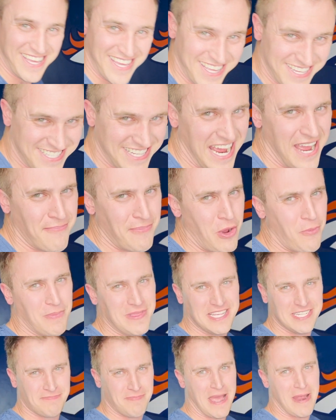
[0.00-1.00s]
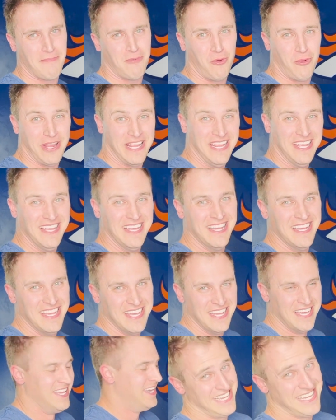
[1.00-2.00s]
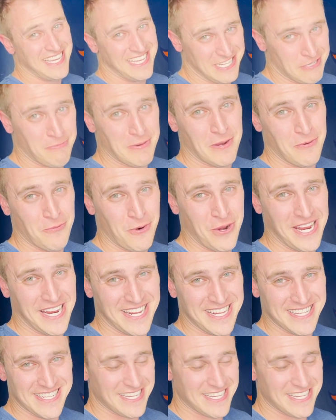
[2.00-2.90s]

It's time to open this bad boy. It's been weeks.